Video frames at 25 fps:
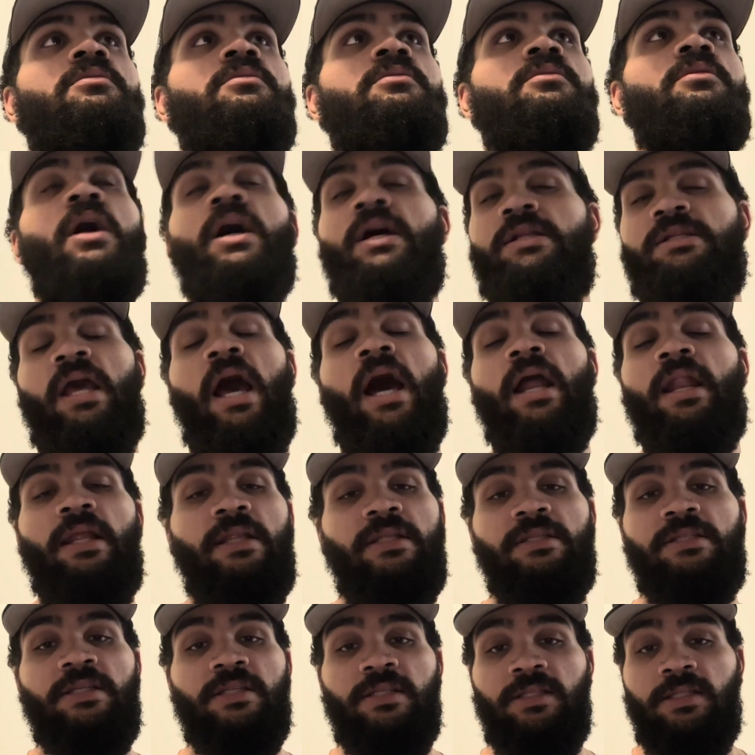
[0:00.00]
I kind
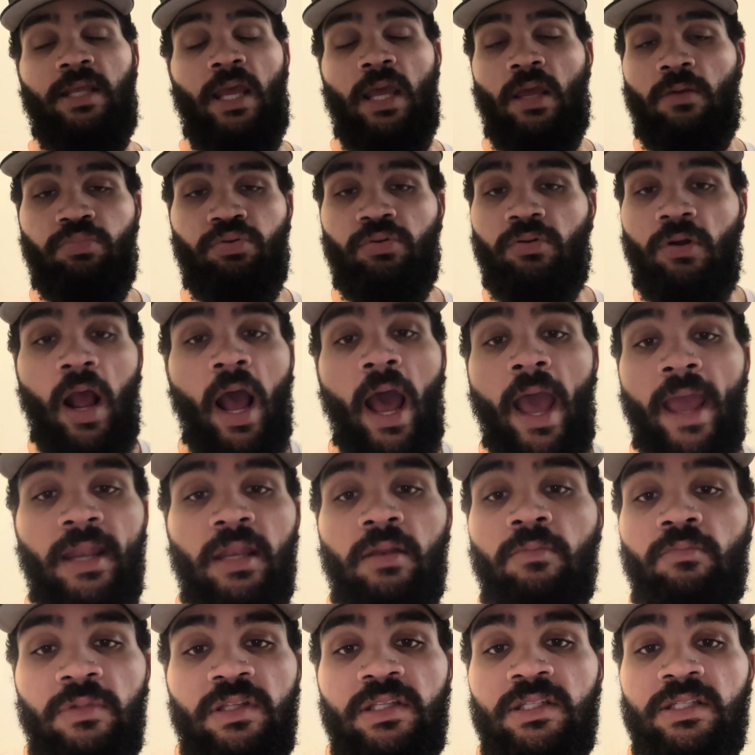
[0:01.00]
of just take pride
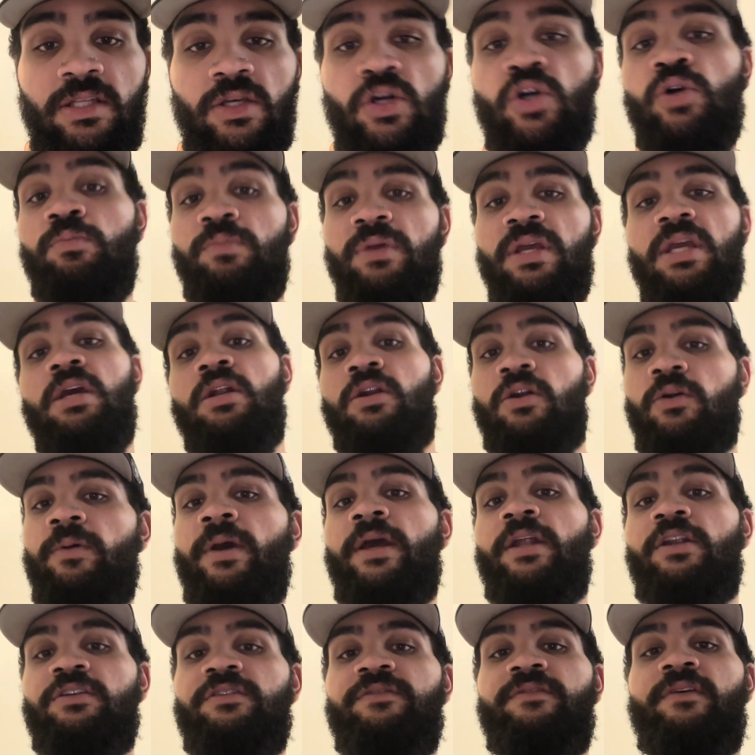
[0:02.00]
in still being a
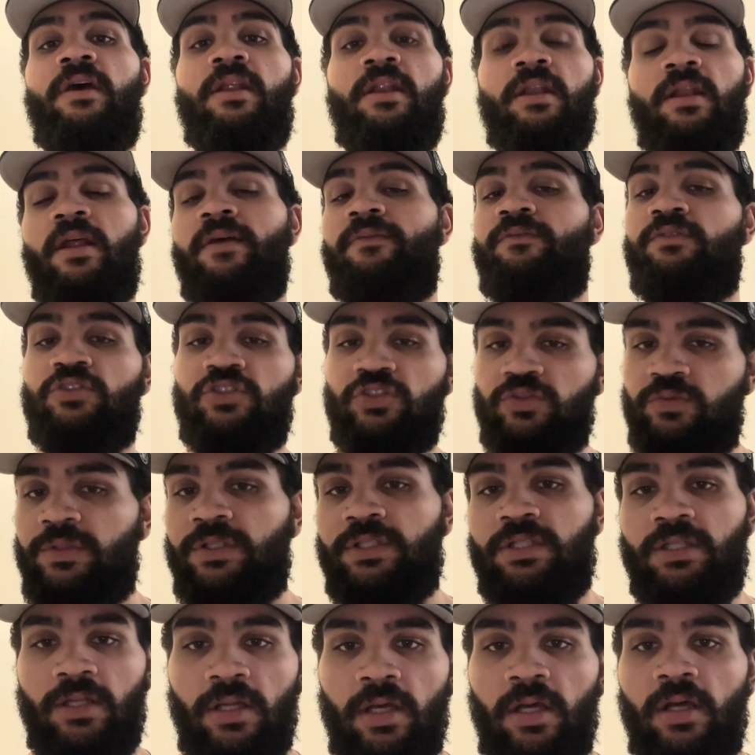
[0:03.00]
Raiders fan and never
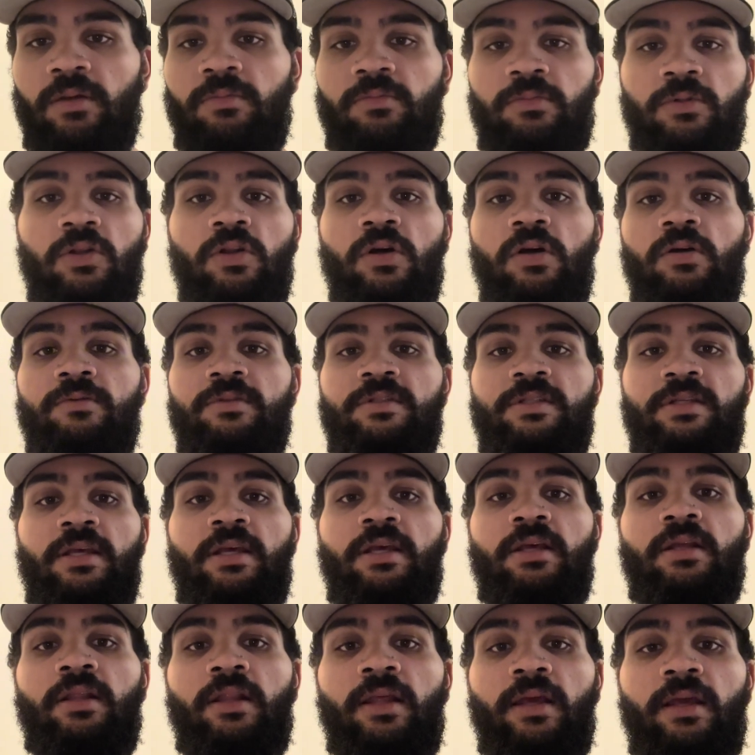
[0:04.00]
switching up. You know what I'm
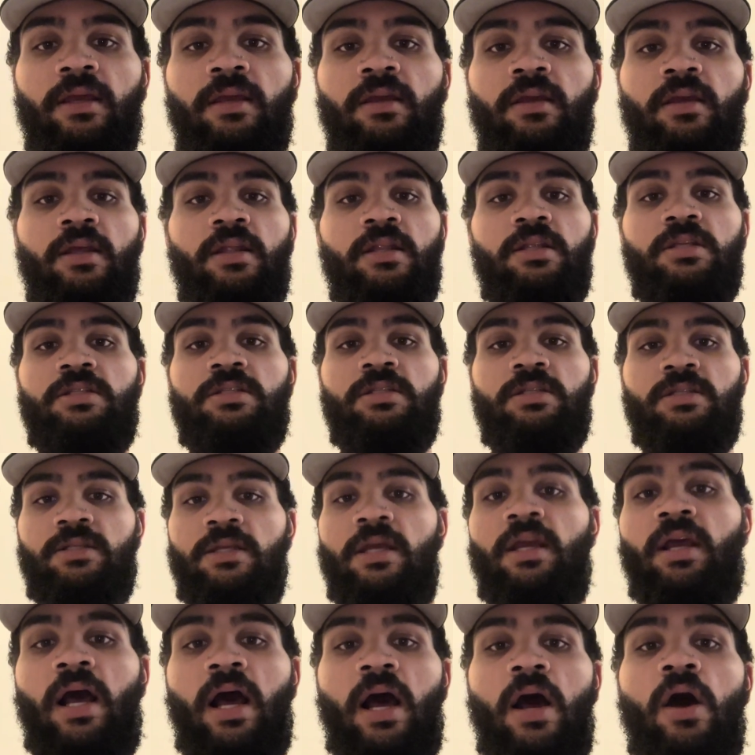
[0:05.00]
saying? Like, and it's just
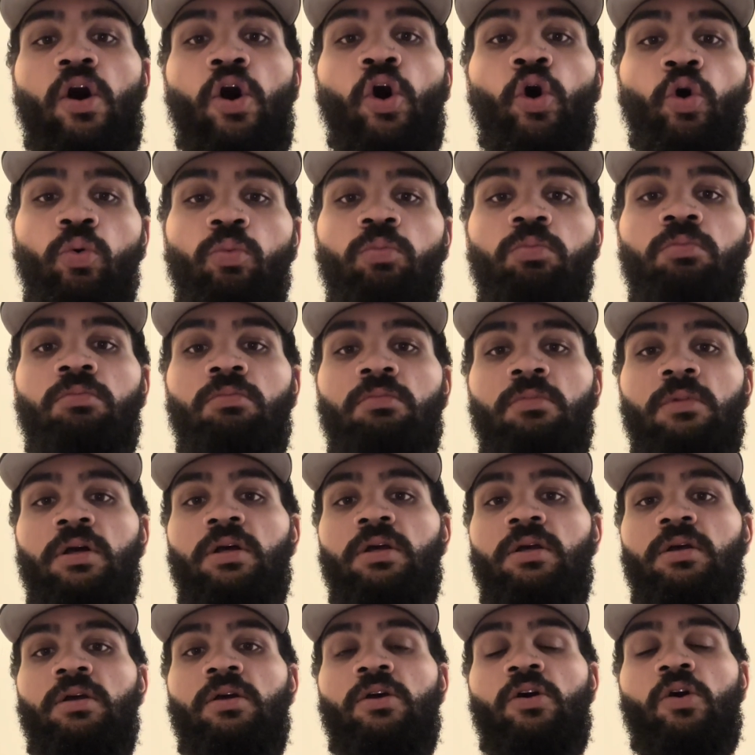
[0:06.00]
like, I hope
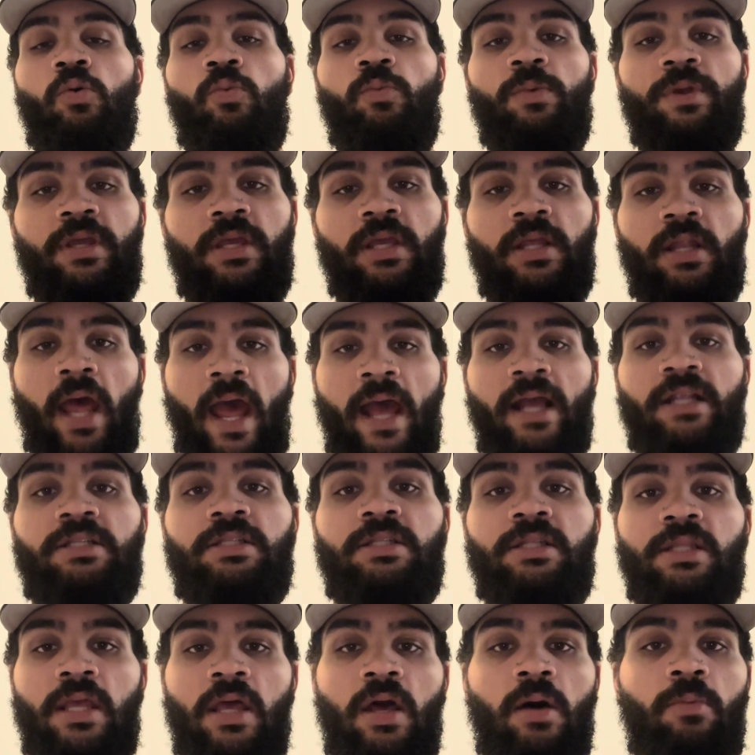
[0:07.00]
we could
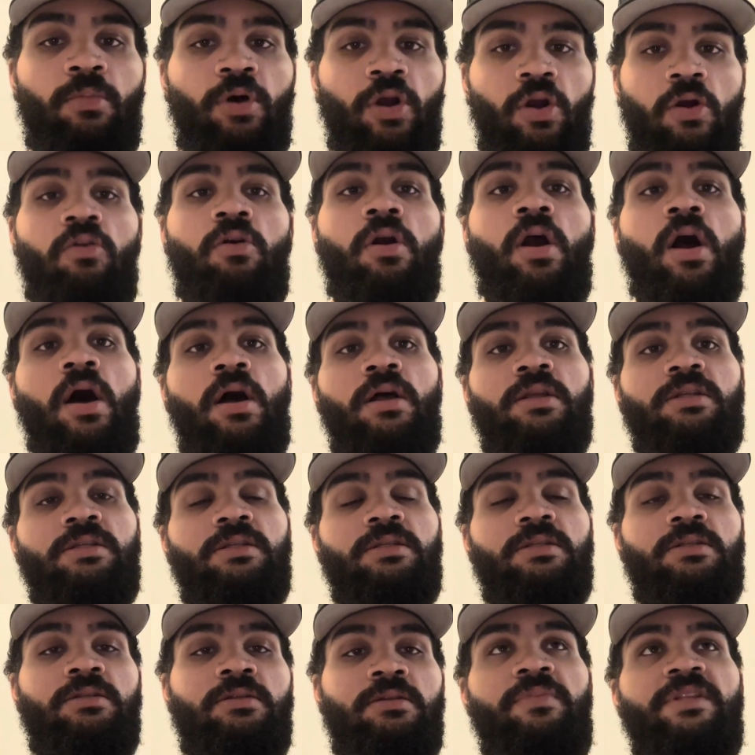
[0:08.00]
actually come
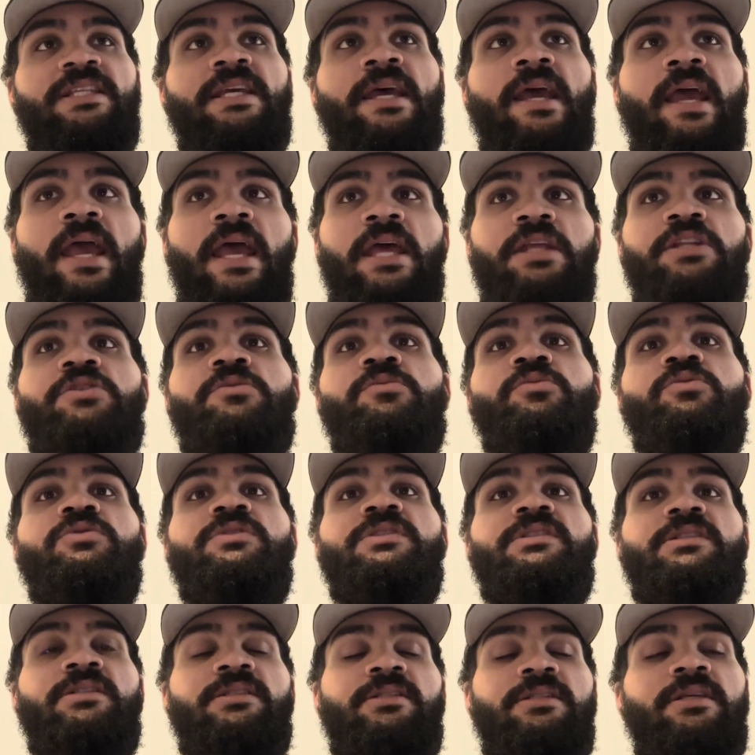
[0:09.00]
across tangible
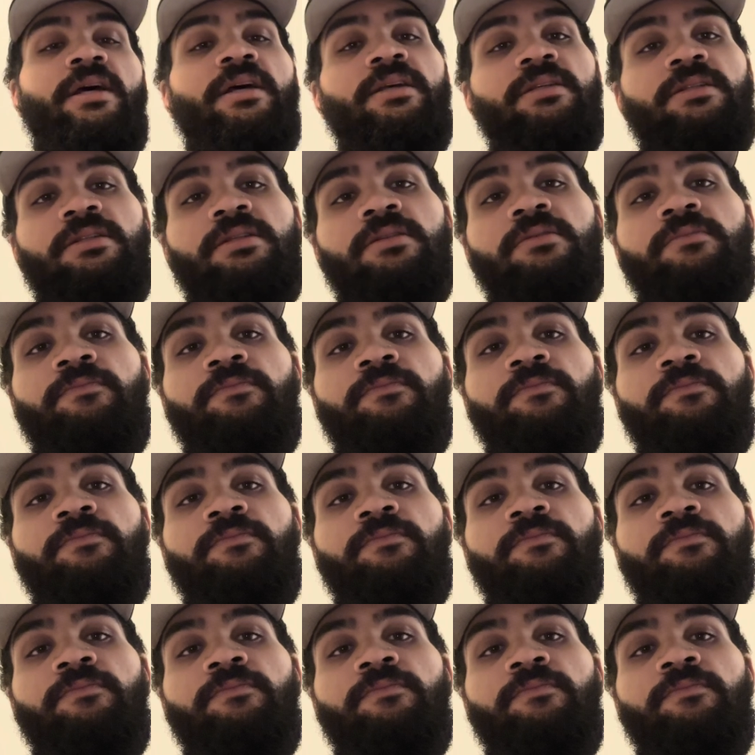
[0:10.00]
success.